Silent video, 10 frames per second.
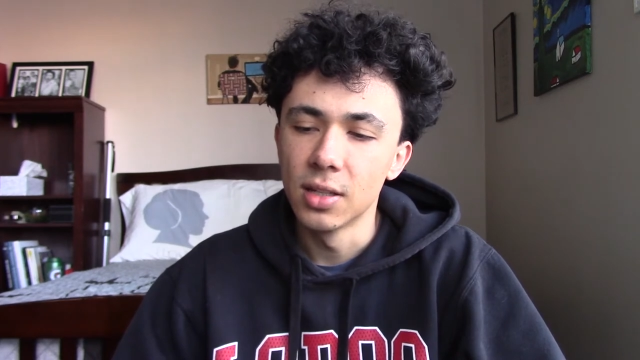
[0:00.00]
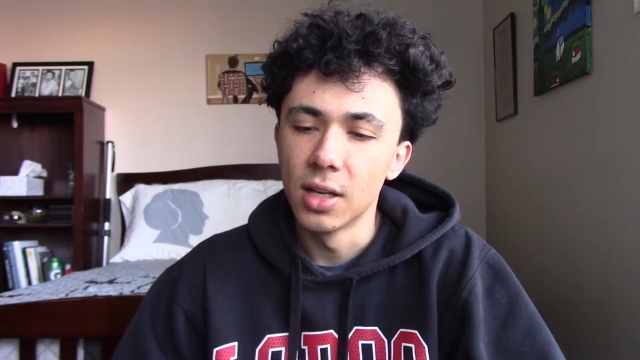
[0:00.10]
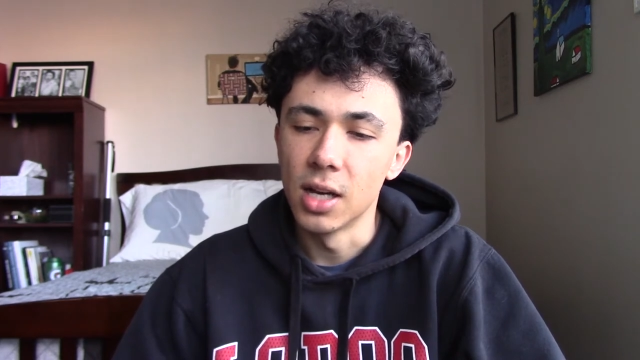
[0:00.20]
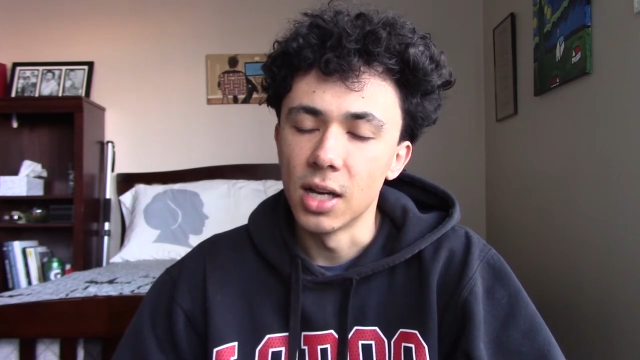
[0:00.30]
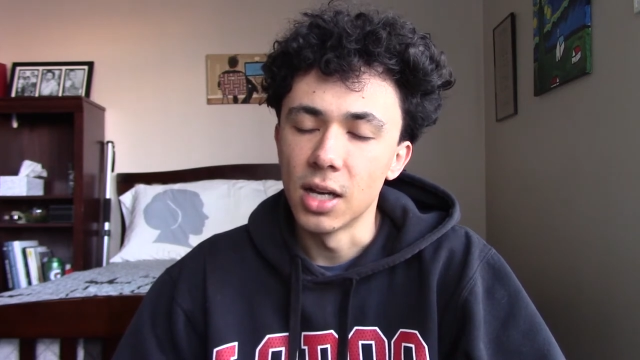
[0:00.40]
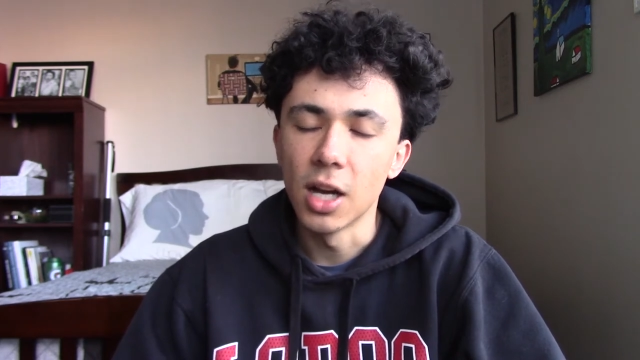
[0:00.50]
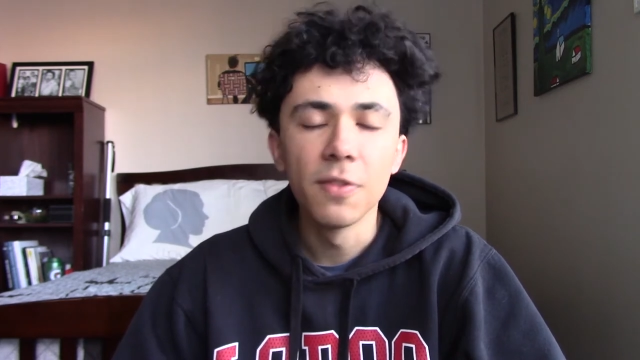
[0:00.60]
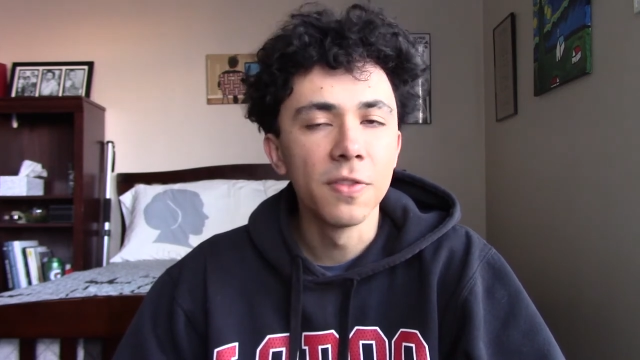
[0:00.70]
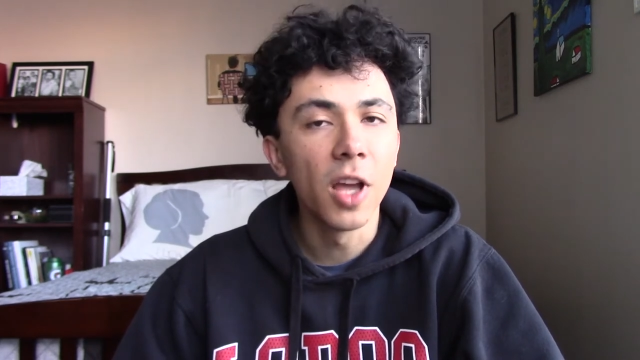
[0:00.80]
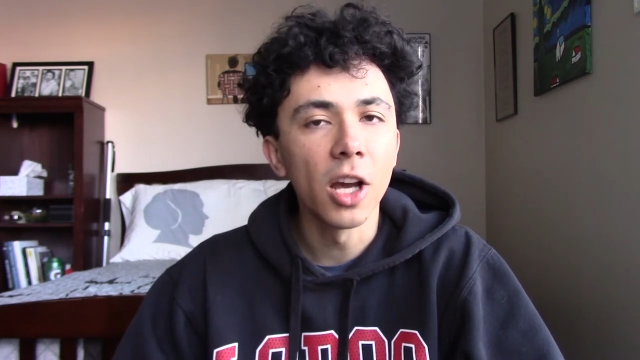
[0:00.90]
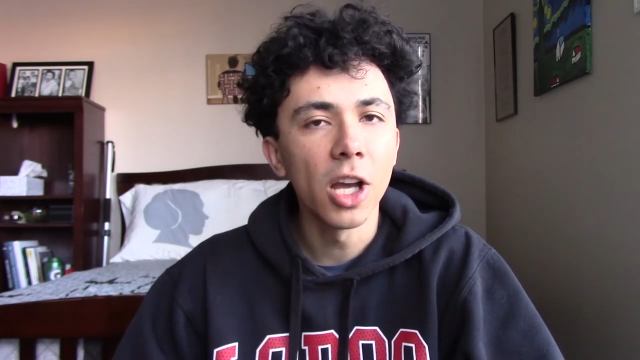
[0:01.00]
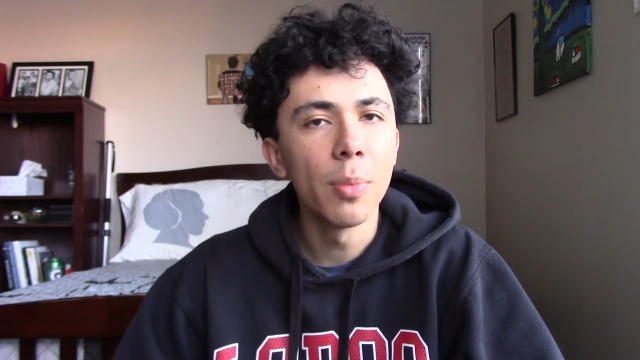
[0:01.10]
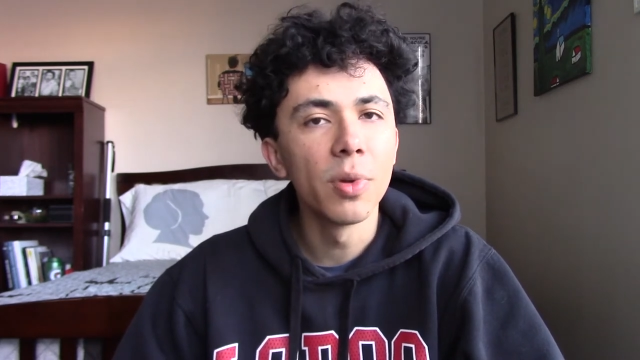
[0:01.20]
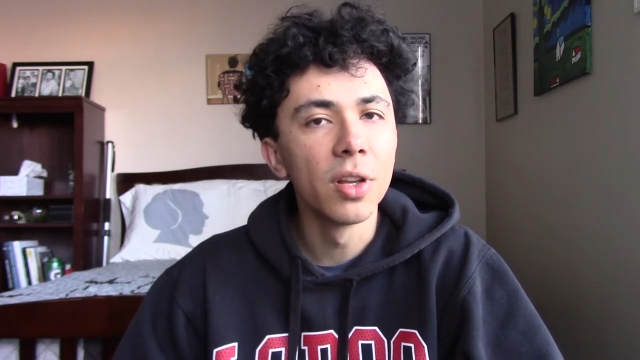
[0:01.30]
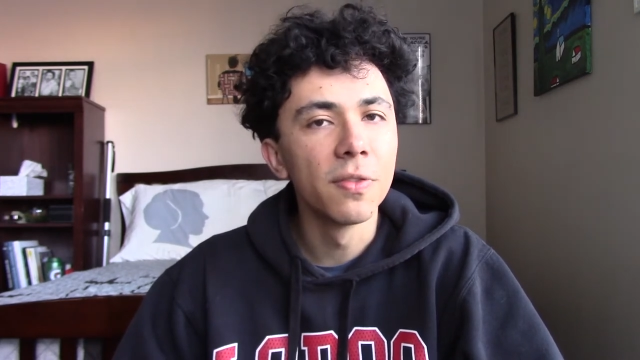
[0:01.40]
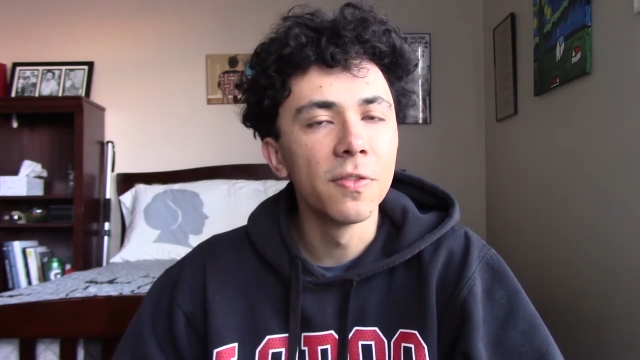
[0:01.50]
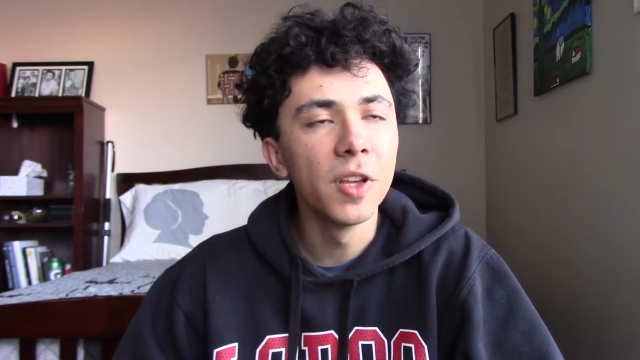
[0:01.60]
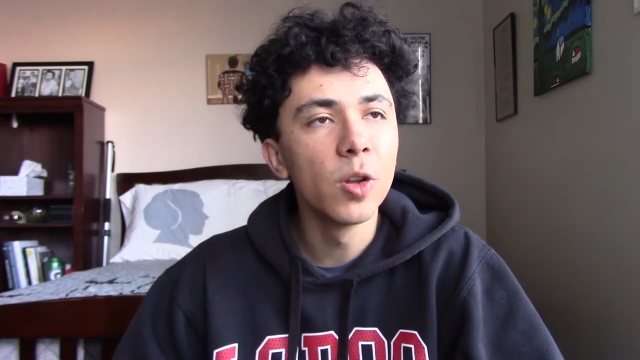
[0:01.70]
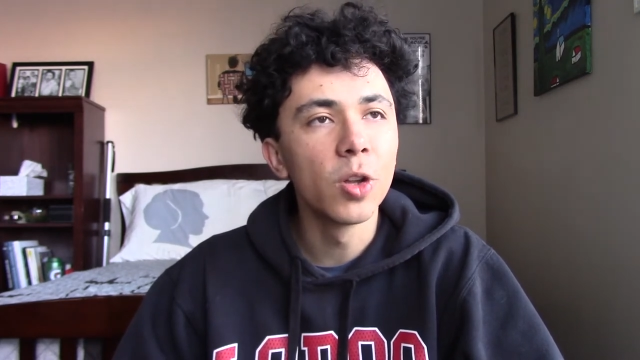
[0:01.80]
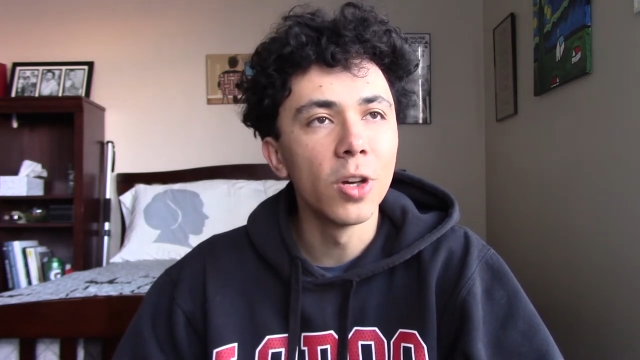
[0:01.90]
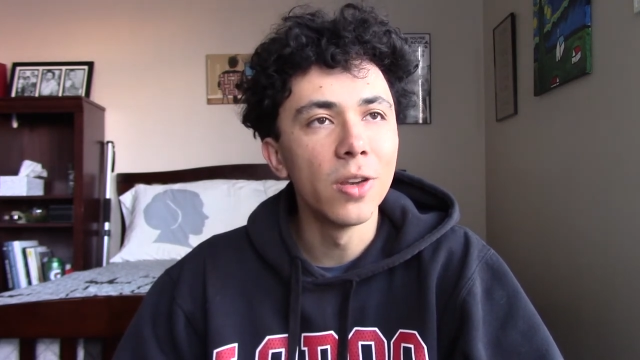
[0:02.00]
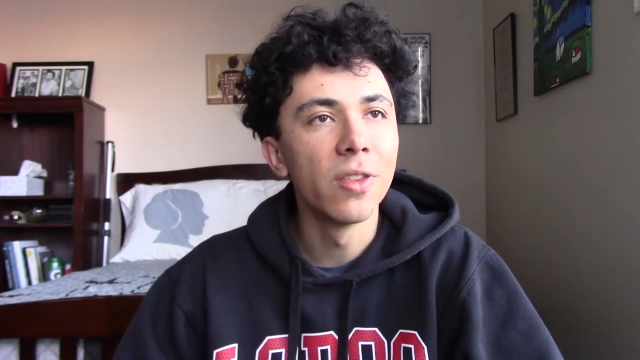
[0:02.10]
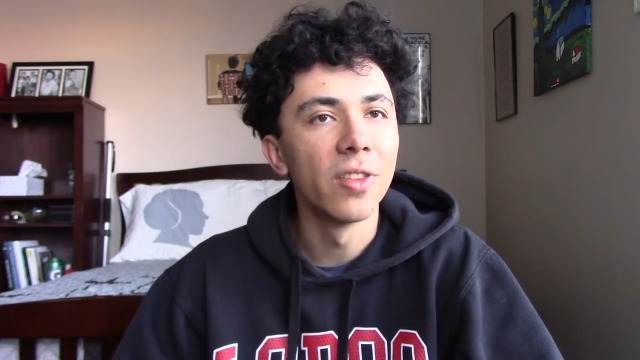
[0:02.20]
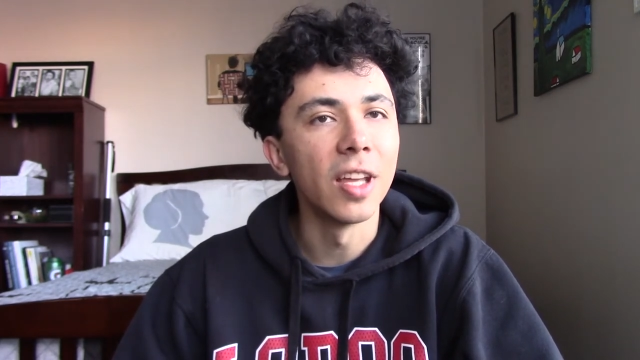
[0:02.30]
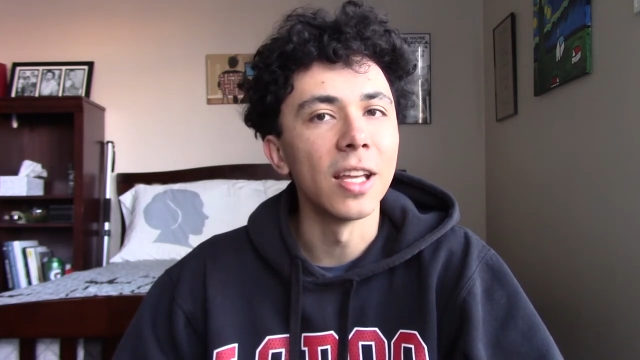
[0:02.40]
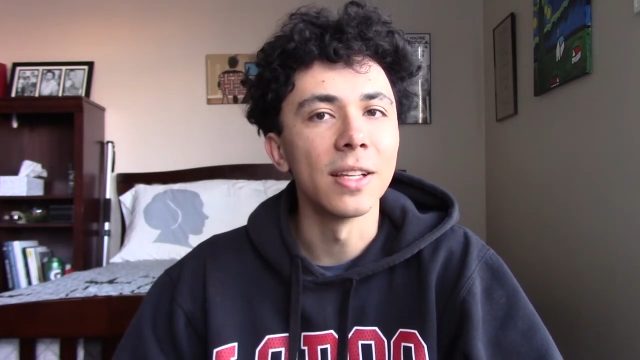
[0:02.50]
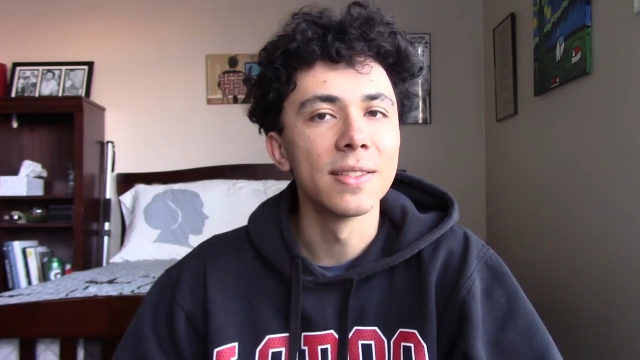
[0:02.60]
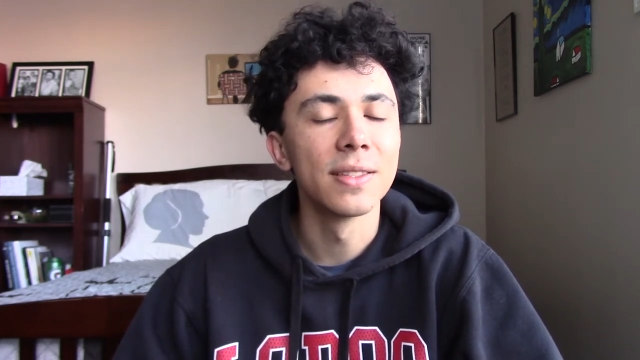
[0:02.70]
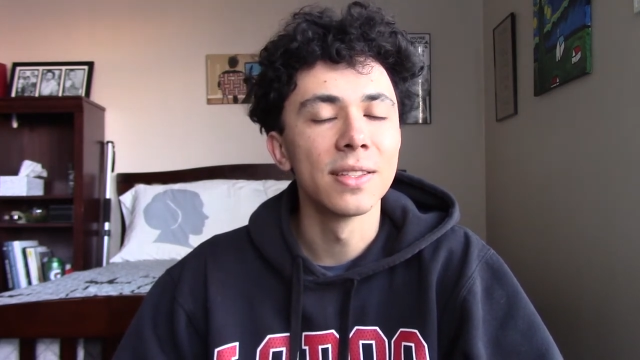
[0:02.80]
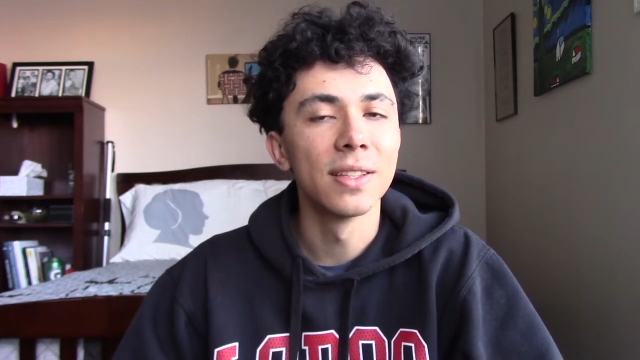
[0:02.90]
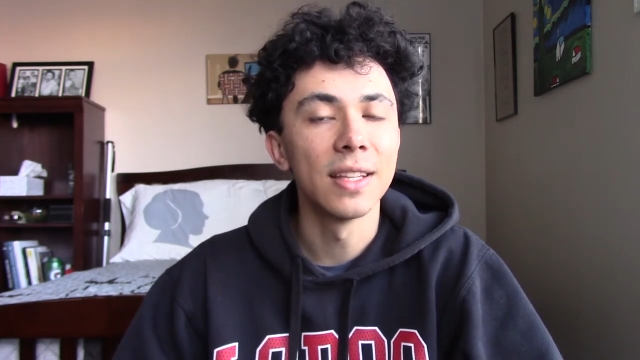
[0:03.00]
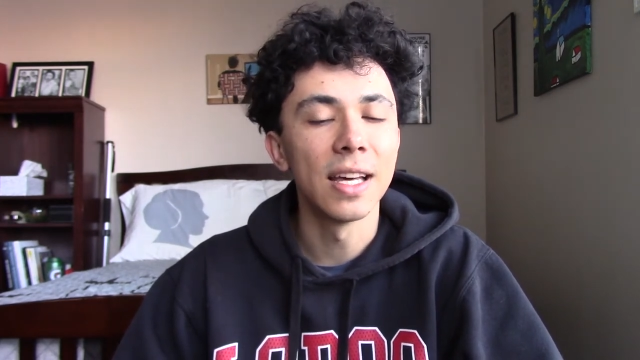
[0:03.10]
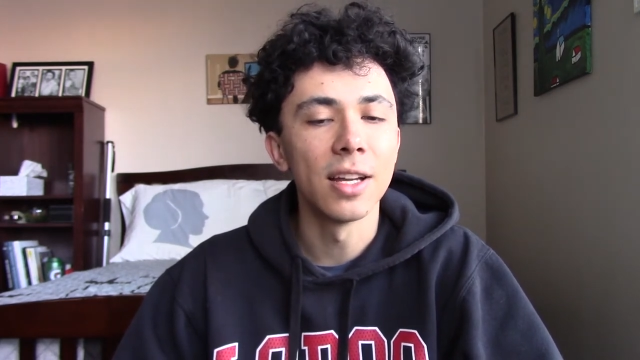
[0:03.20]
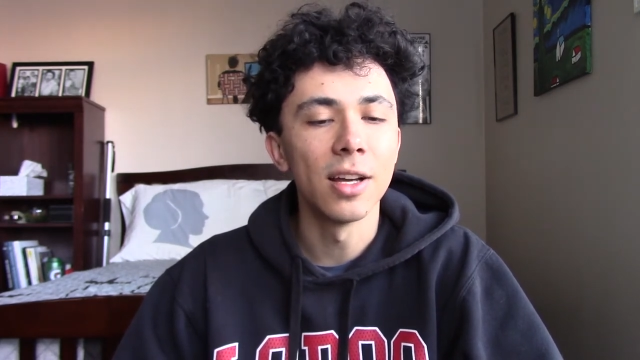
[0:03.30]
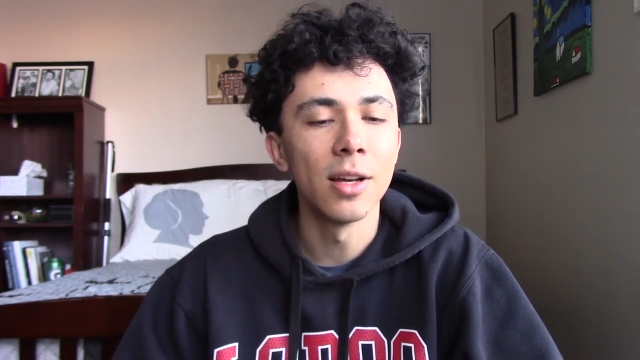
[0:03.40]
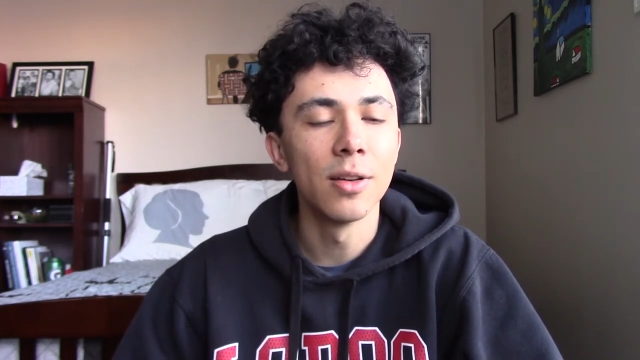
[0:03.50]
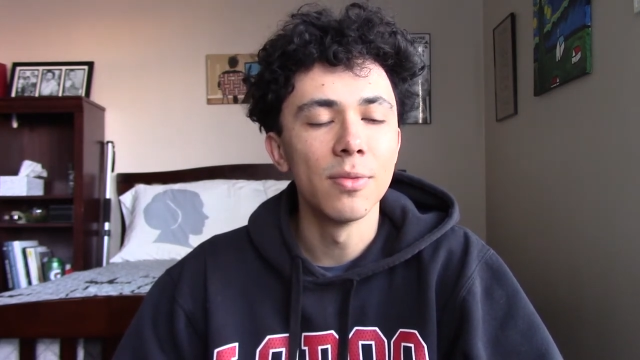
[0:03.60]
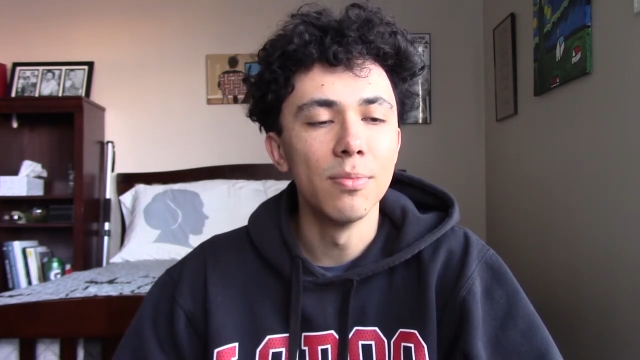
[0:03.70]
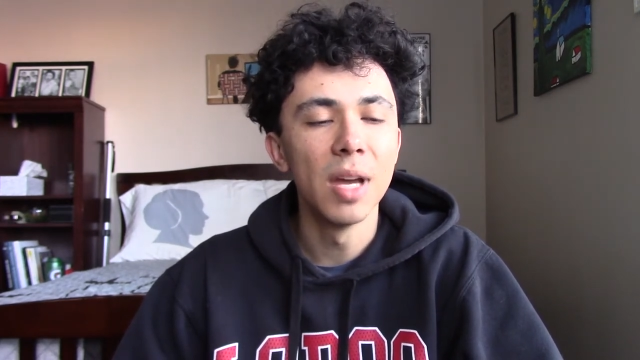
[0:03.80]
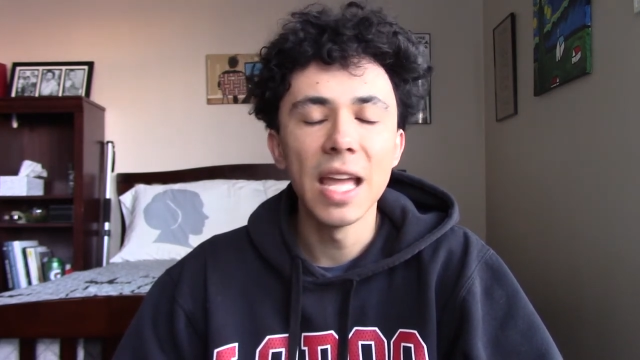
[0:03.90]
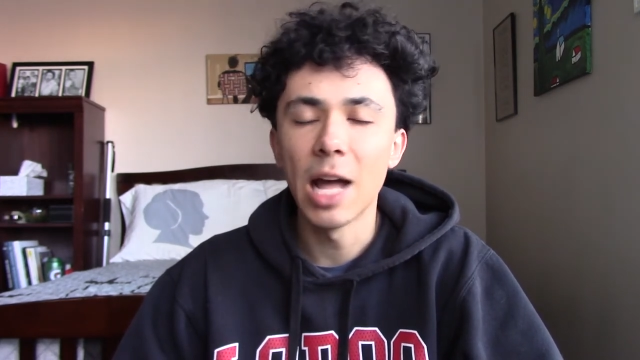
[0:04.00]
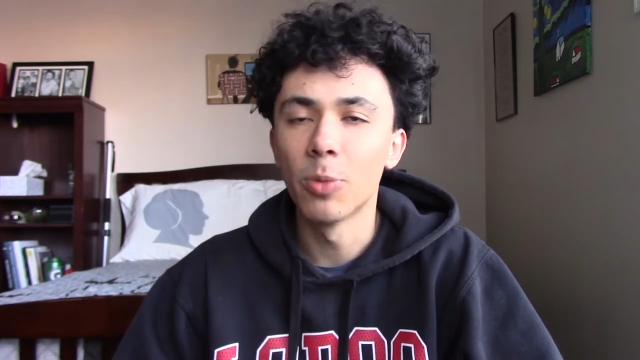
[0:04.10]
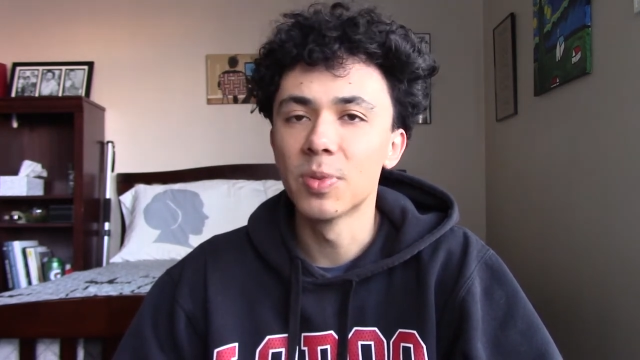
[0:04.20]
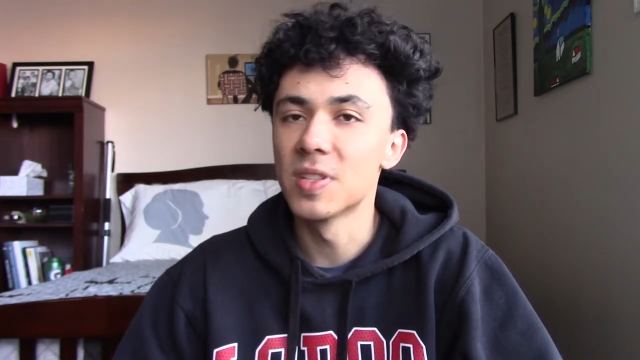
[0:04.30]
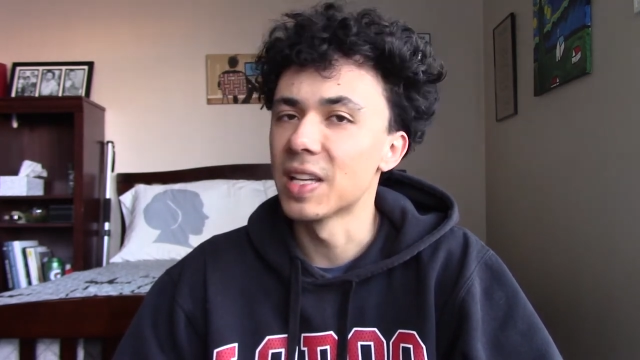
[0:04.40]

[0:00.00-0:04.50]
uh, a, couple of feel-good things that uh, may help to